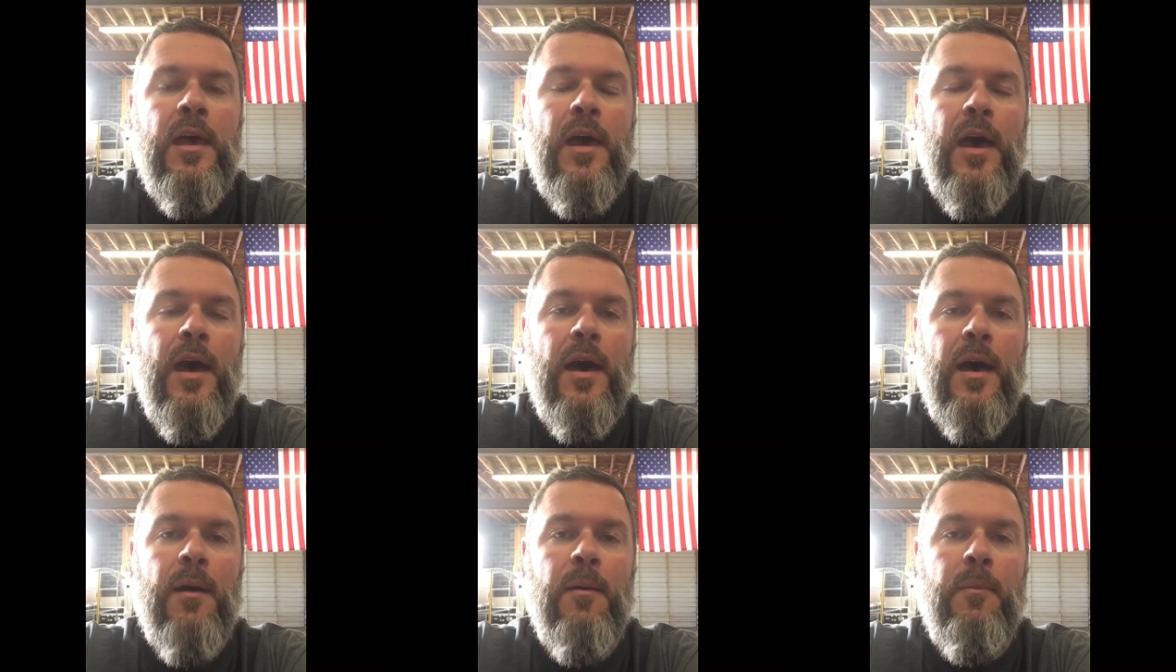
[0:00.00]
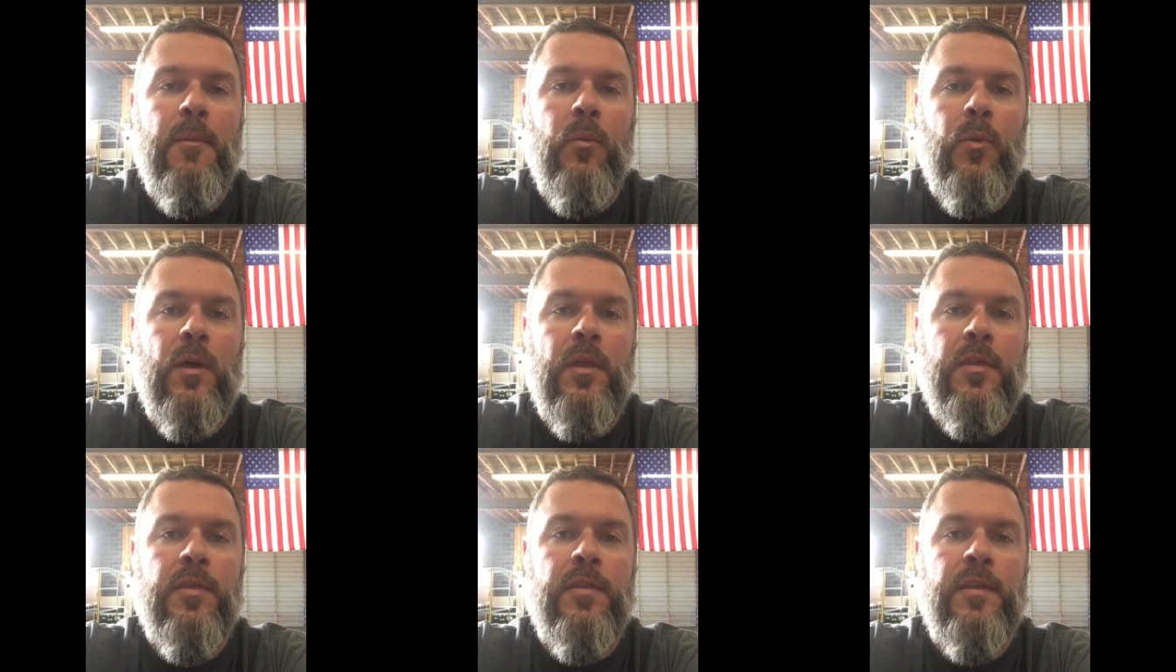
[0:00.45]
um,
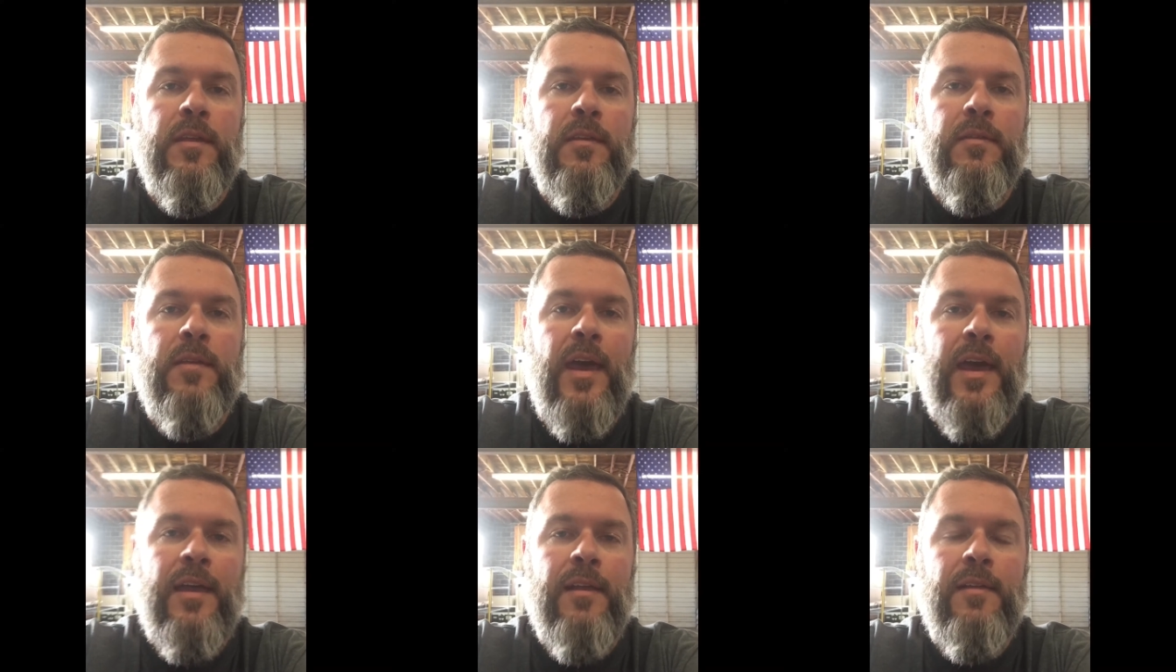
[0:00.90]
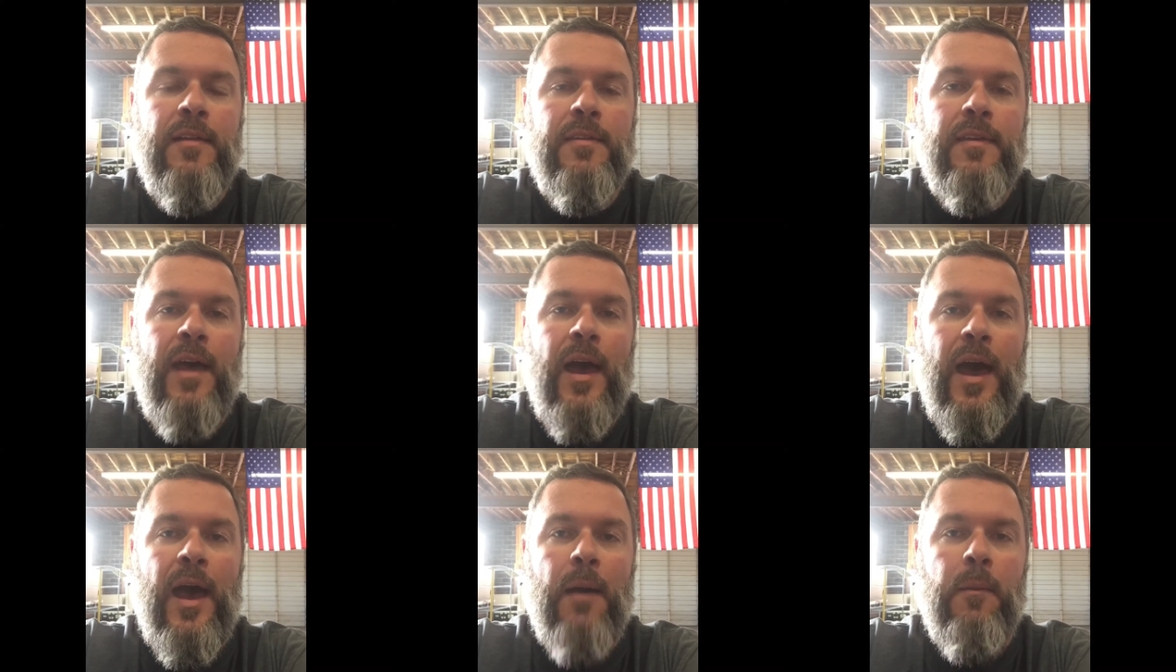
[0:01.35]
with the date
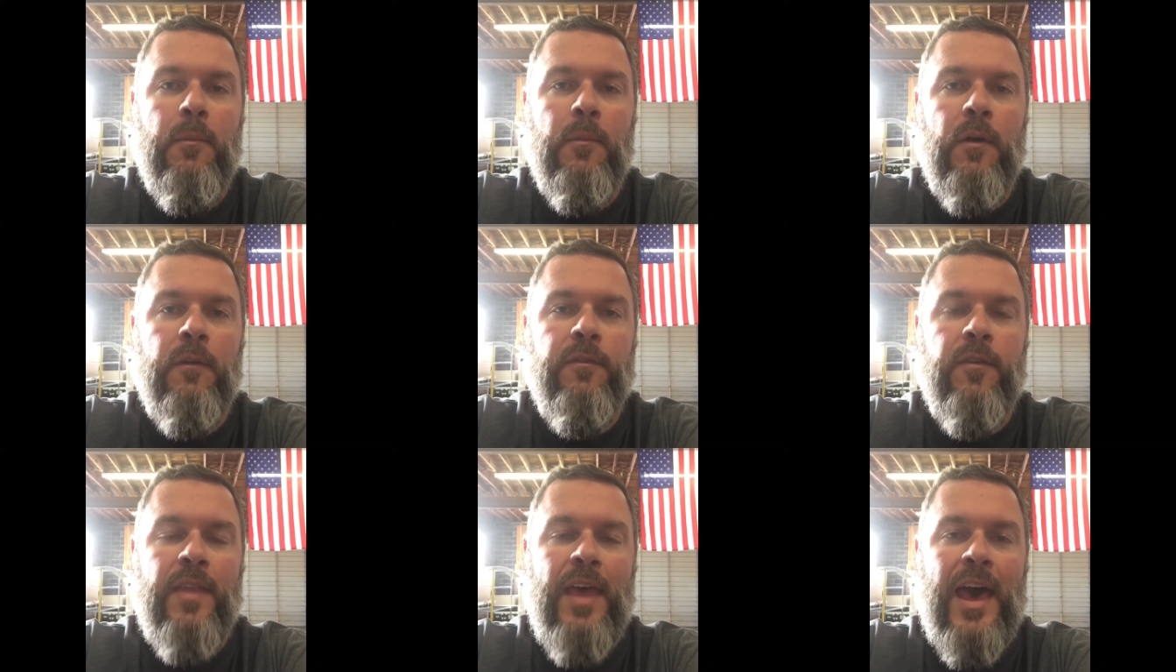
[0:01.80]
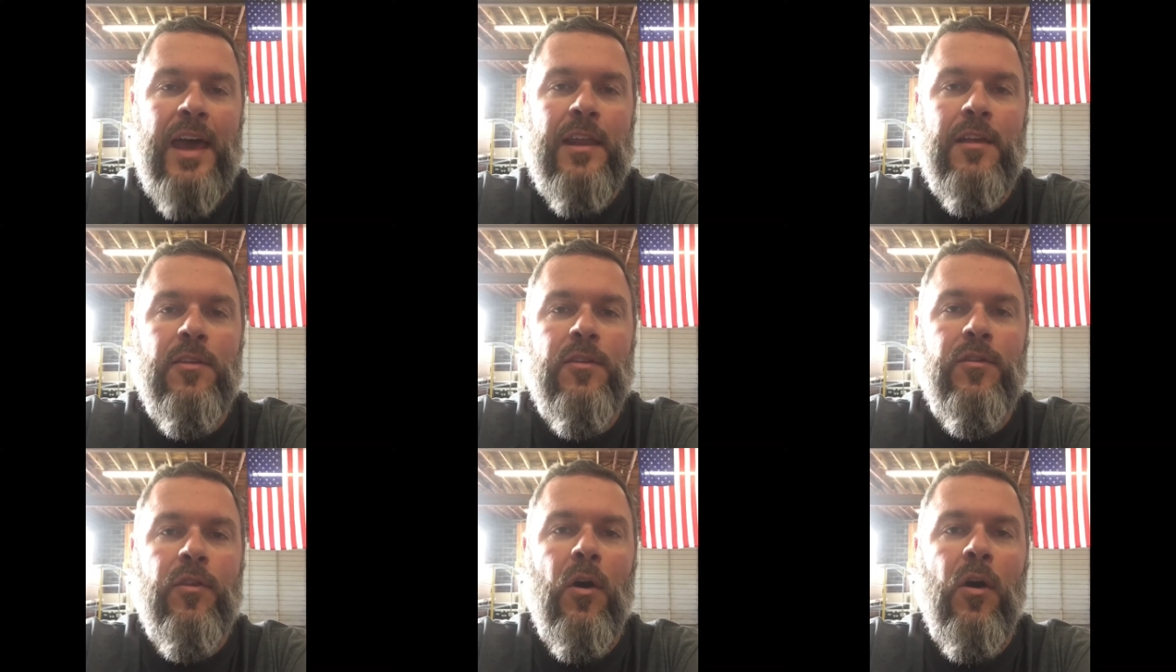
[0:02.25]
and time for that
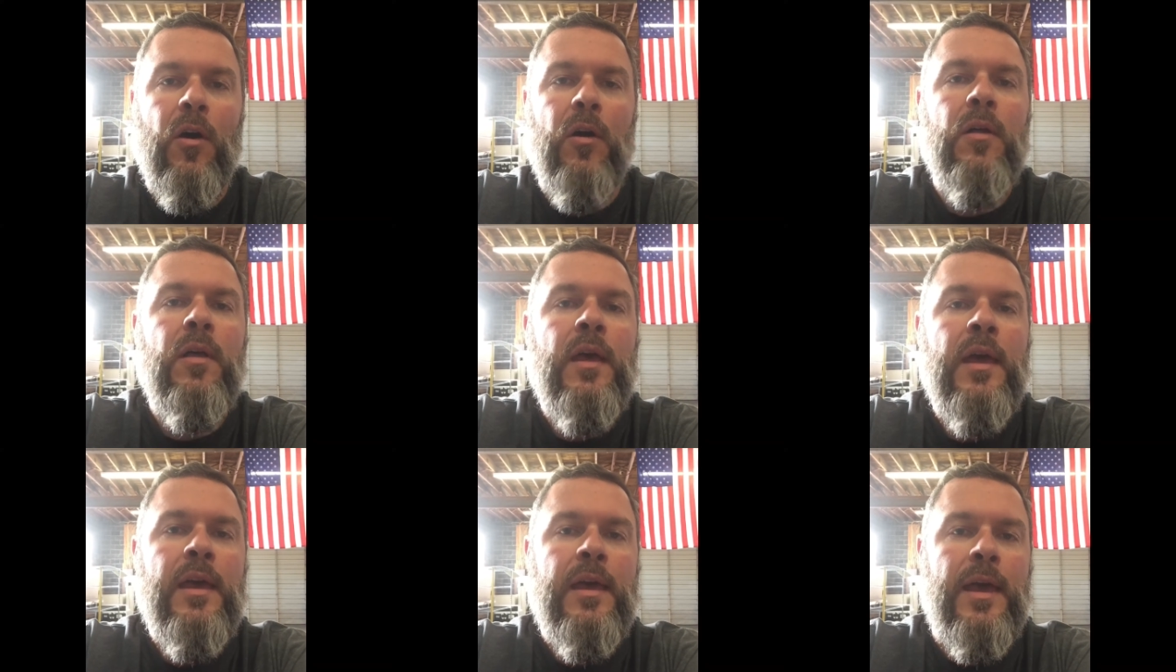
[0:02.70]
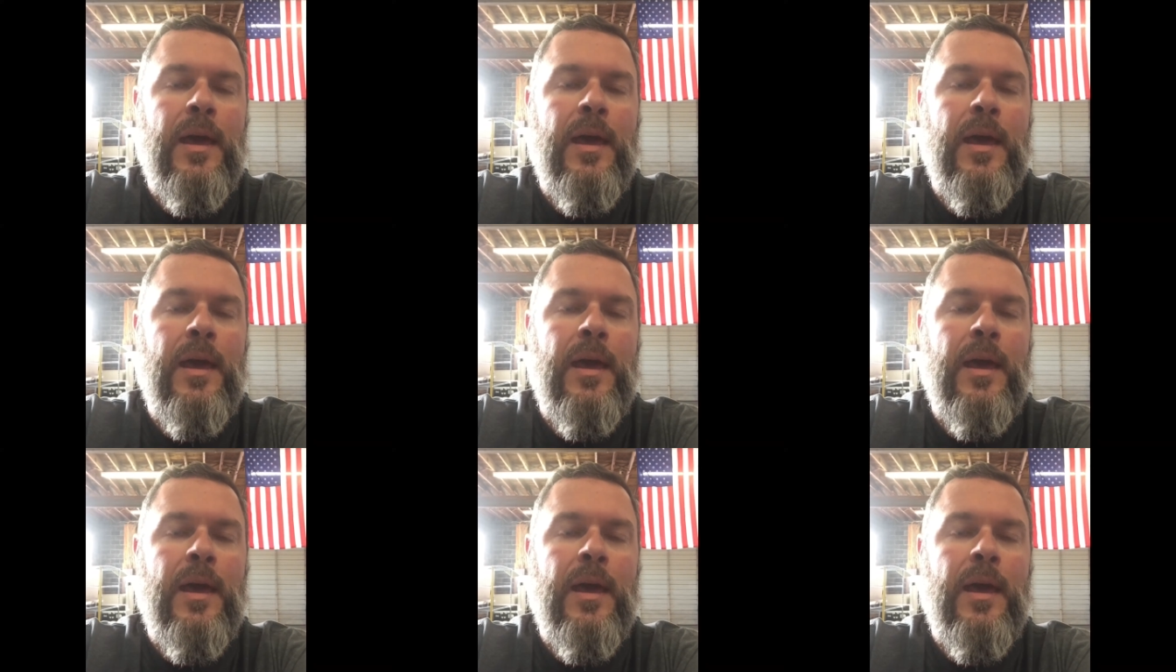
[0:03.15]
install.